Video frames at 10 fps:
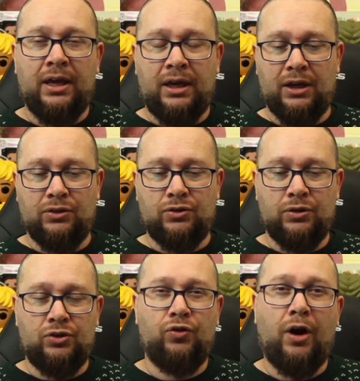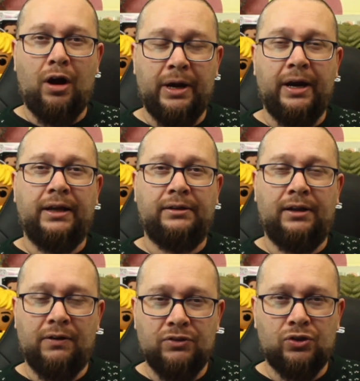into the drama and
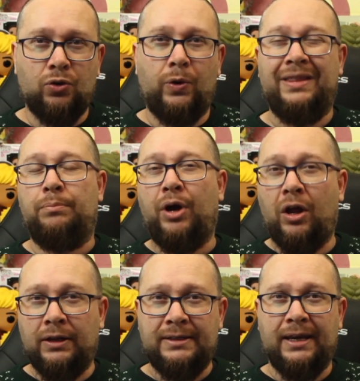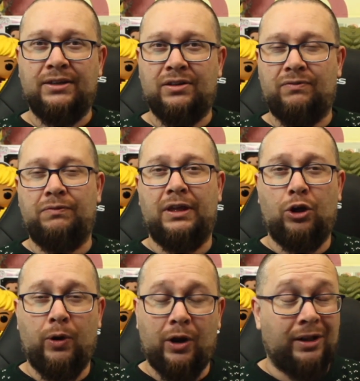love story and the politics of everything
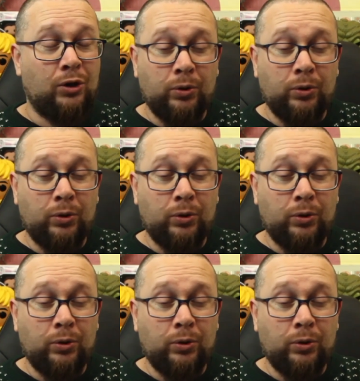going on. And all